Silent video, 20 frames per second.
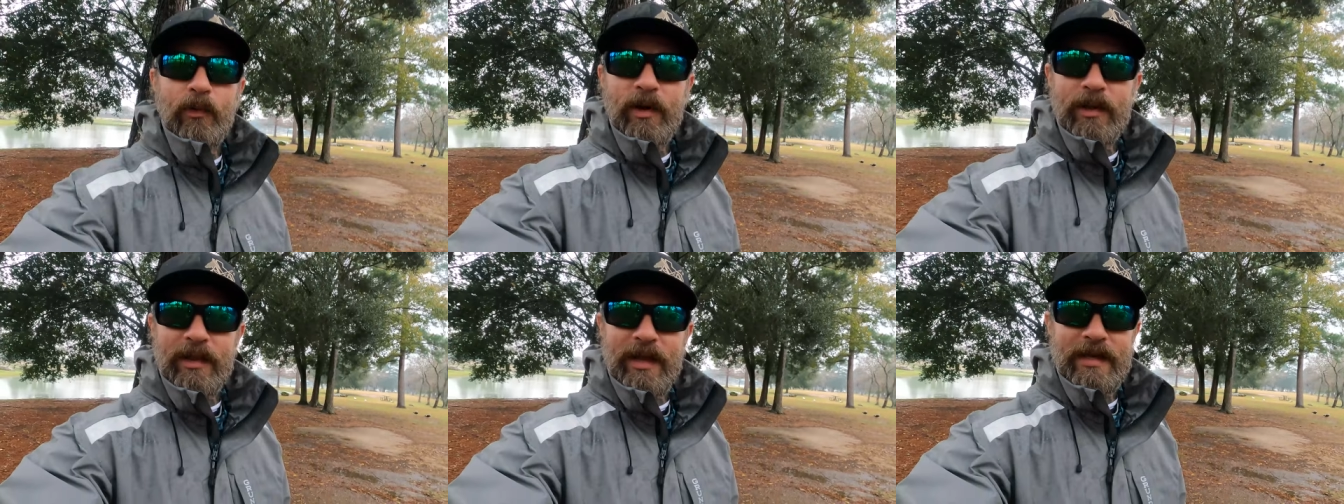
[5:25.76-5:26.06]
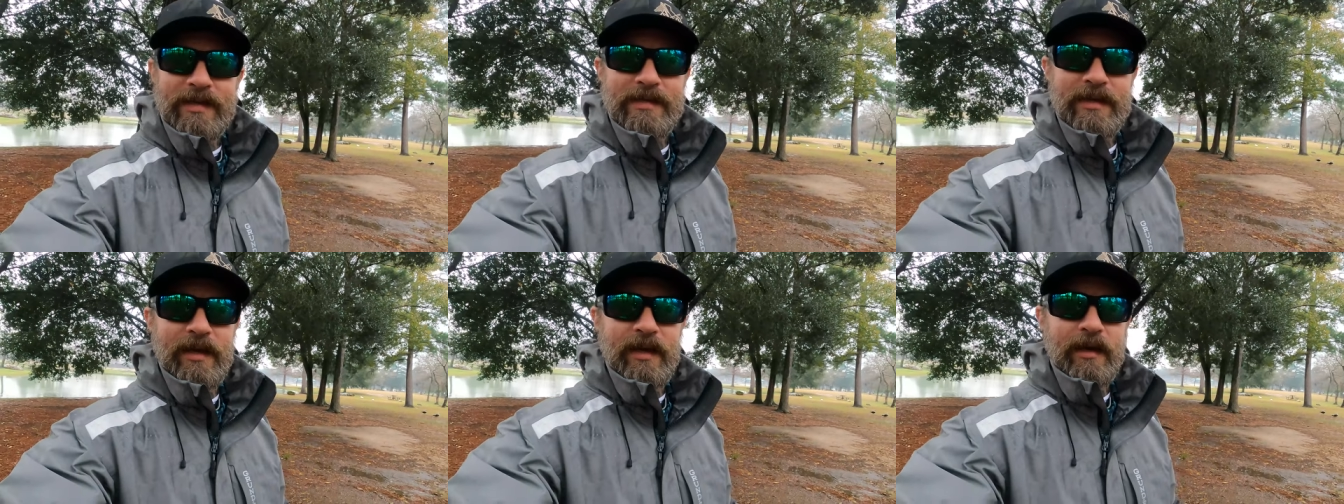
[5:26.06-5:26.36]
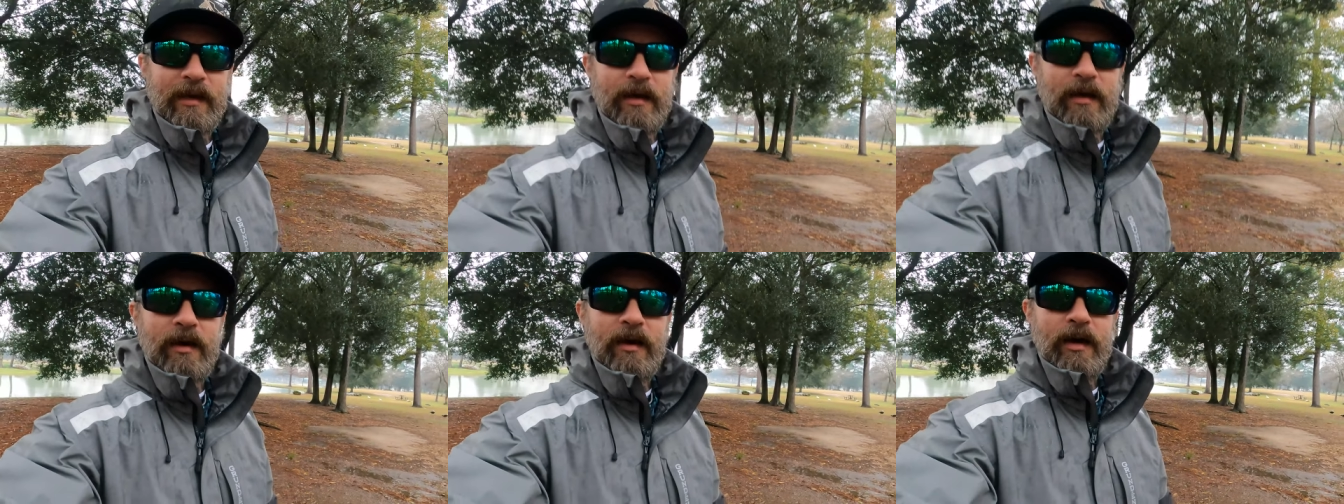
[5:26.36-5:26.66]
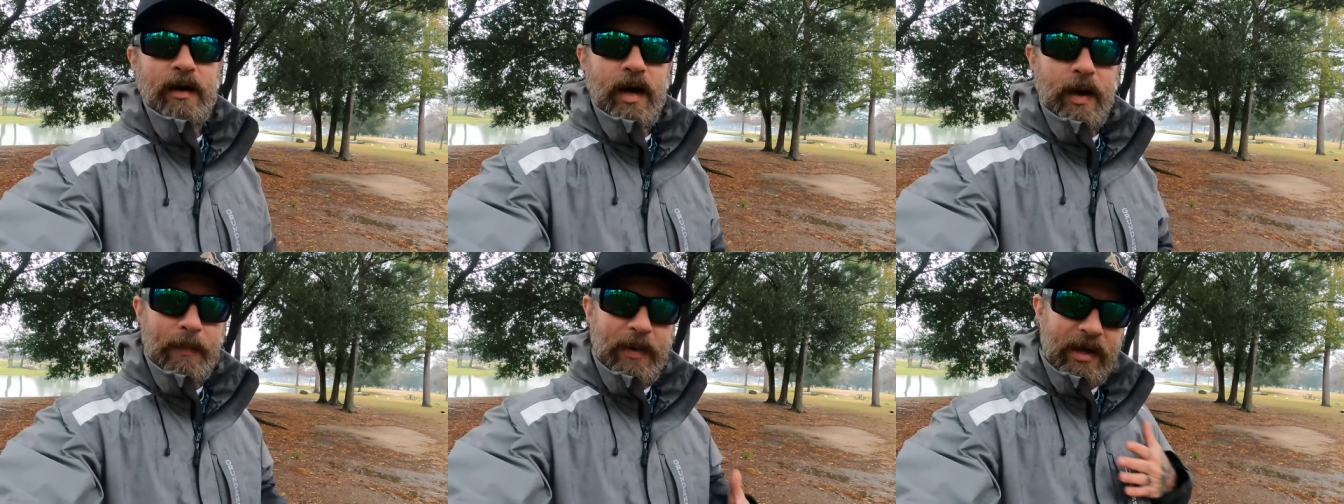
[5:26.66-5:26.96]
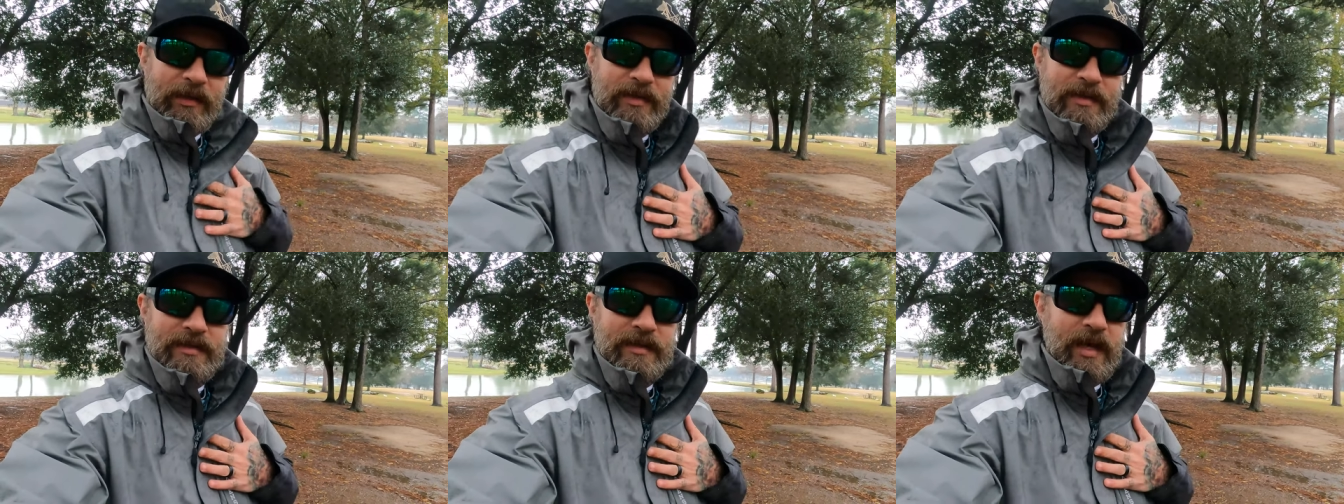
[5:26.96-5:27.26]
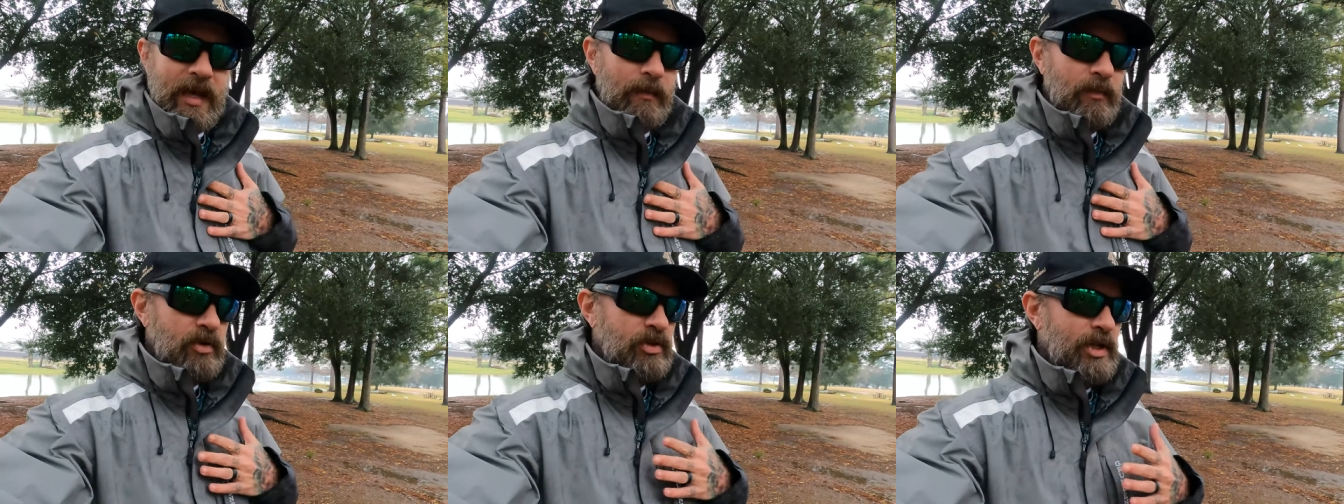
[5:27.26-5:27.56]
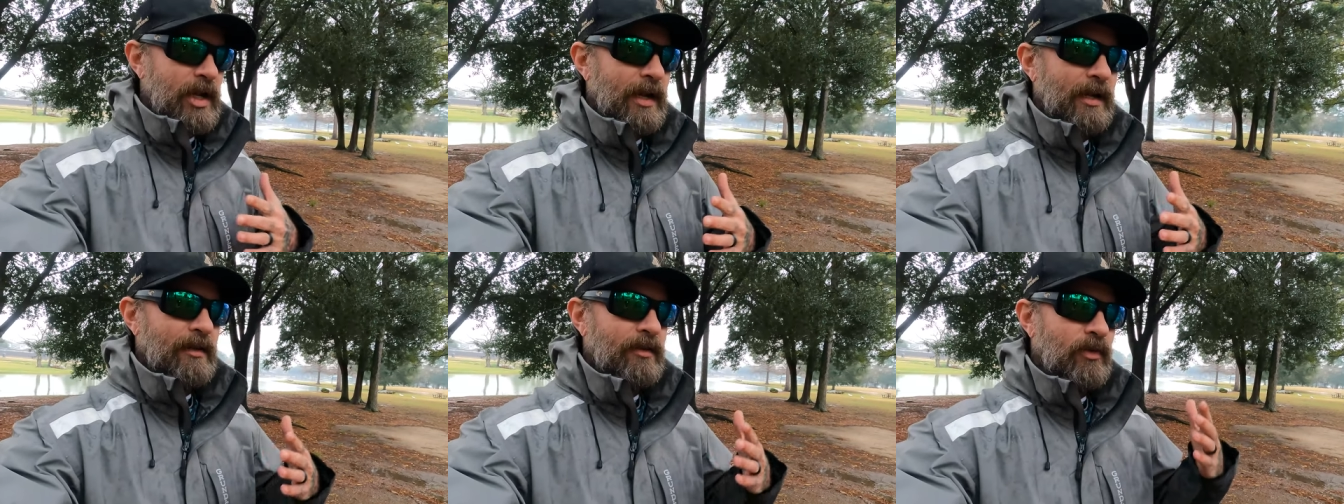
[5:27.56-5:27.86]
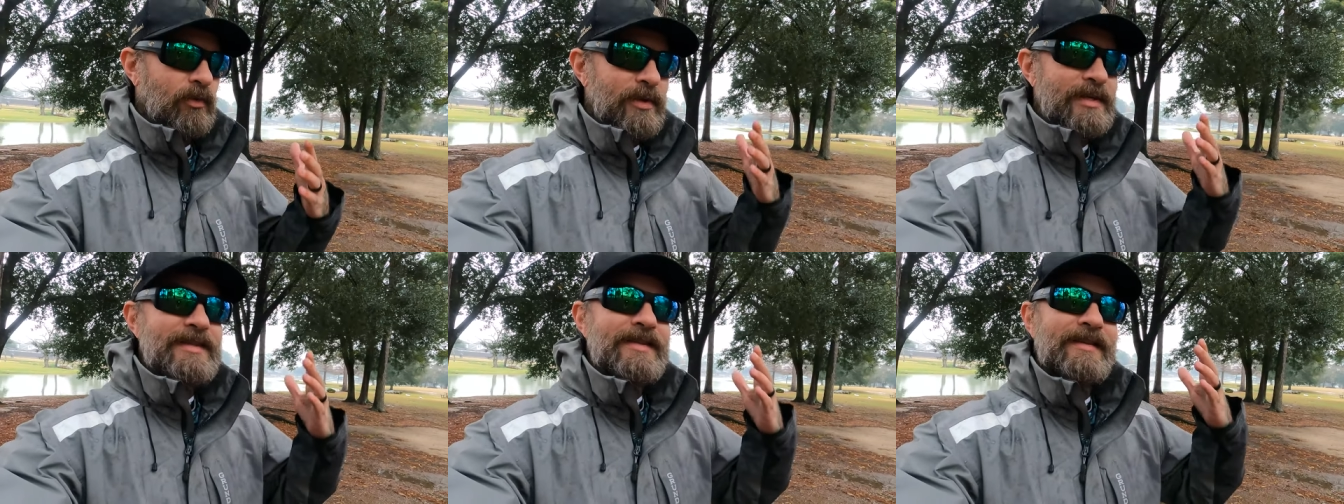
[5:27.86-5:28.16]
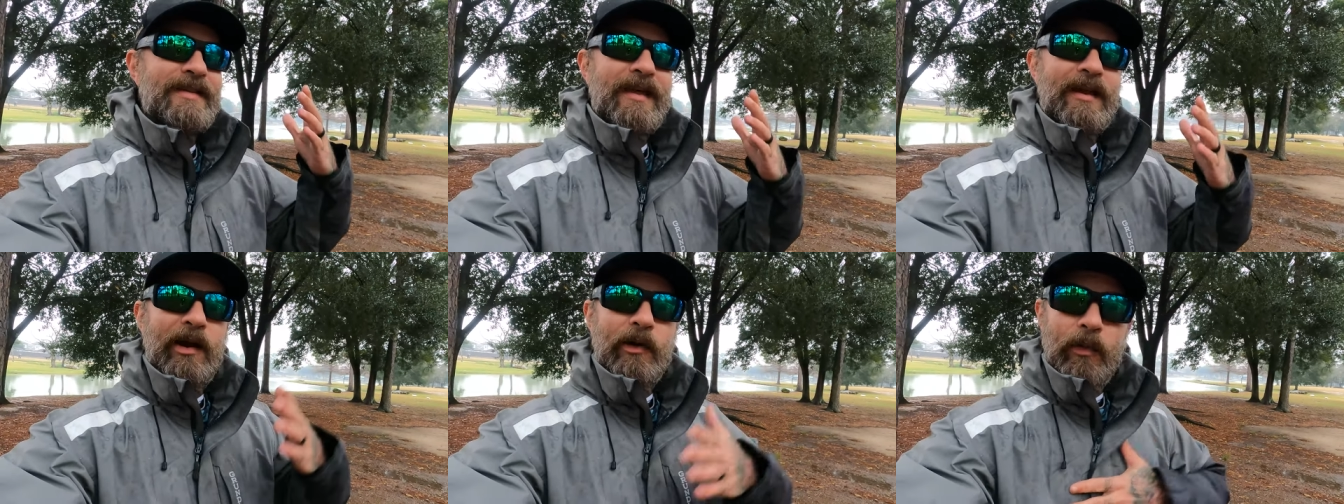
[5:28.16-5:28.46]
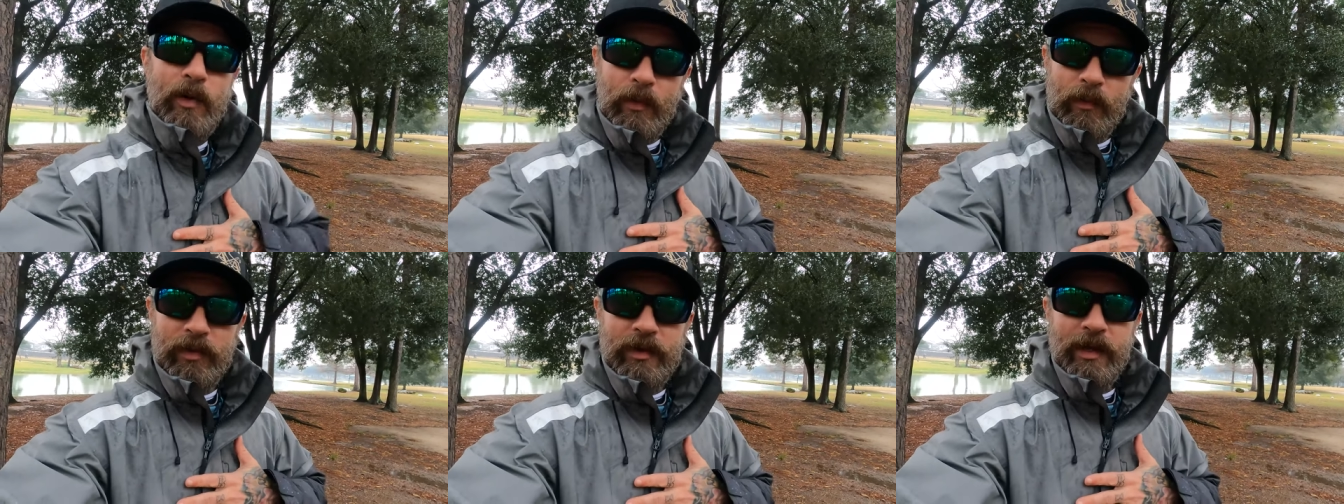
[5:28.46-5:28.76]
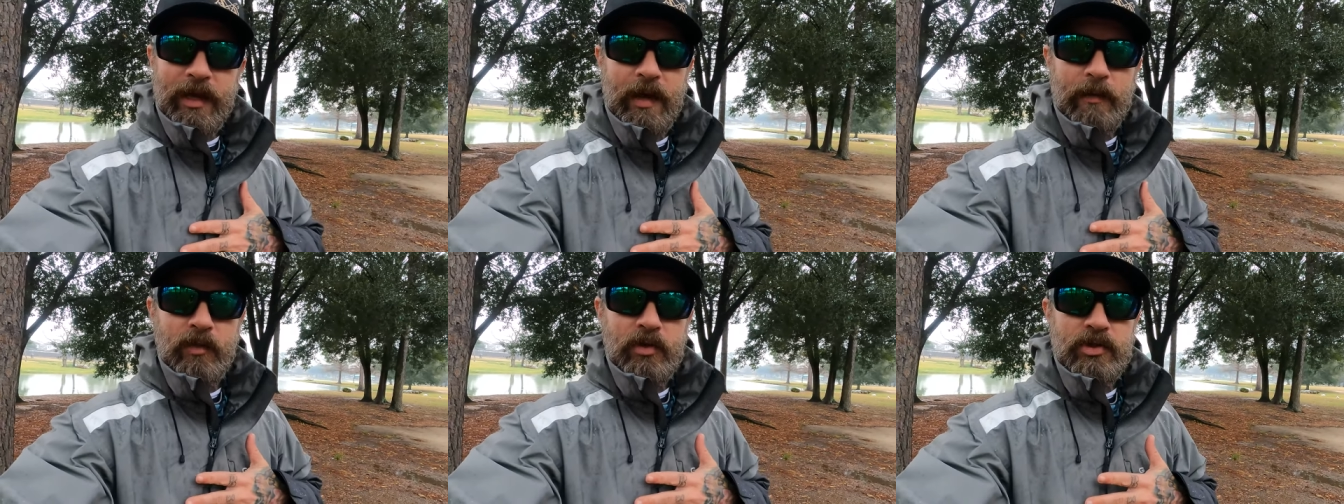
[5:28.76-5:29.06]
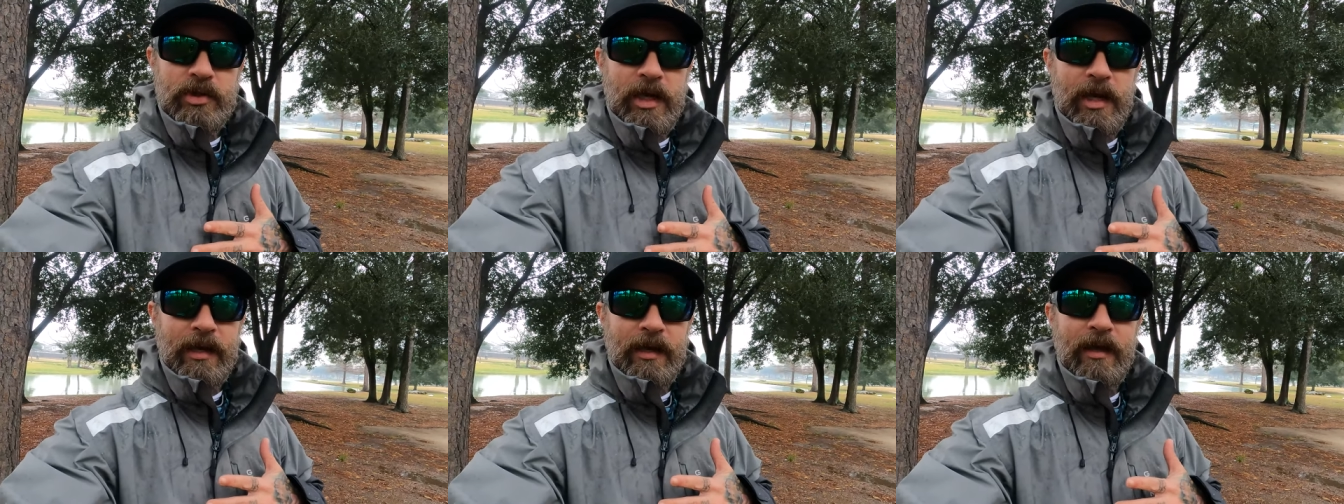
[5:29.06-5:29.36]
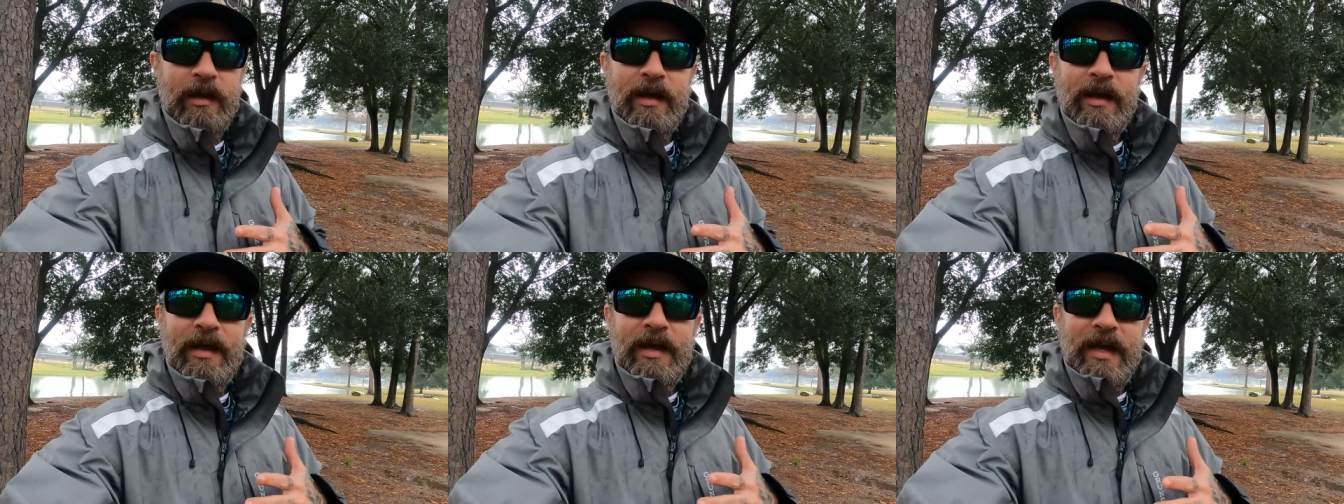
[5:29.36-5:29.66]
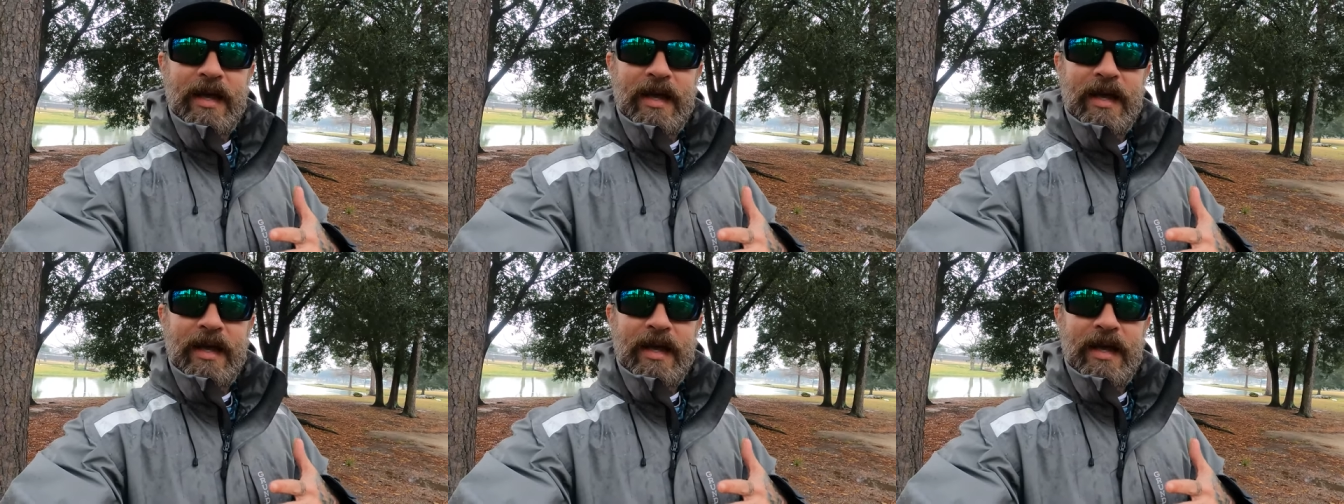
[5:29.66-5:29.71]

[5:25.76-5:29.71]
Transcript: Now, one last thing uh, about this Gambler jacket, and the reason that I went with the Gambler jacket